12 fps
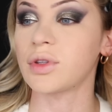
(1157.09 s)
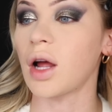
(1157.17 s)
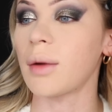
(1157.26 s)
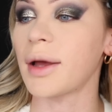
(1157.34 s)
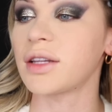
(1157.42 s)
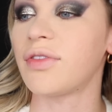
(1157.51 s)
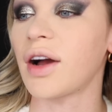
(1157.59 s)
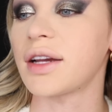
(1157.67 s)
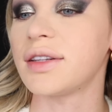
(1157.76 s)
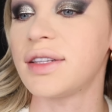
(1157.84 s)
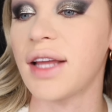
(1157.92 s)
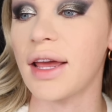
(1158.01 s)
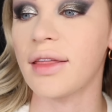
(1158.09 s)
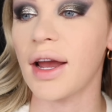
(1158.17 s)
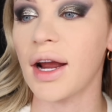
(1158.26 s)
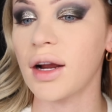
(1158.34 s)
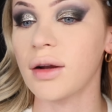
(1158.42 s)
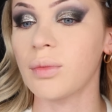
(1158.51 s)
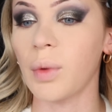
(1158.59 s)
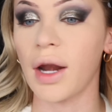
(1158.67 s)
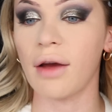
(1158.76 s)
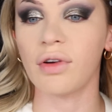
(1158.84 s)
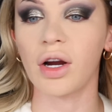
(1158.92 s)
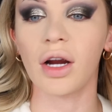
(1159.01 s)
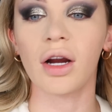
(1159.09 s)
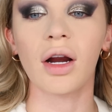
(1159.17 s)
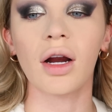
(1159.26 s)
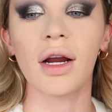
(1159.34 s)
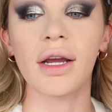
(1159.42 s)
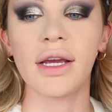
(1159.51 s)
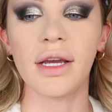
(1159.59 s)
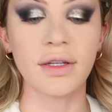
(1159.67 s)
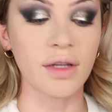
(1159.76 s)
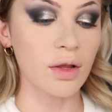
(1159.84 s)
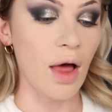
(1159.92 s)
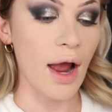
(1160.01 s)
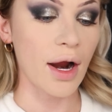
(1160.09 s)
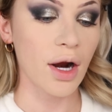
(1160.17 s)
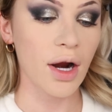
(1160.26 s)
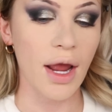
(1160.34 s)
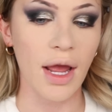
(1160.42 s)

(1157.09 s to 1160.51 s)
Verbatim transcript: not about to fucking stay there whenever he's a liar